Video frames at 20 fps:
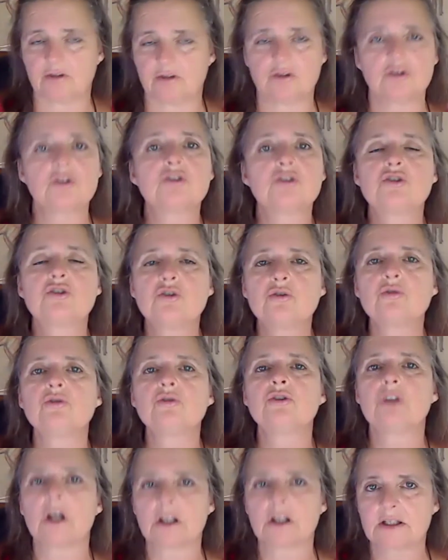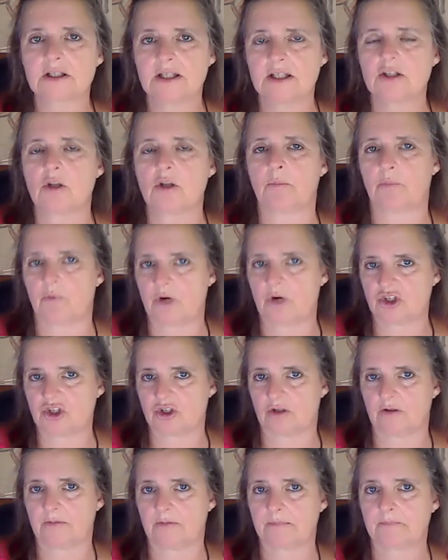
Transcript: You do not need an operation.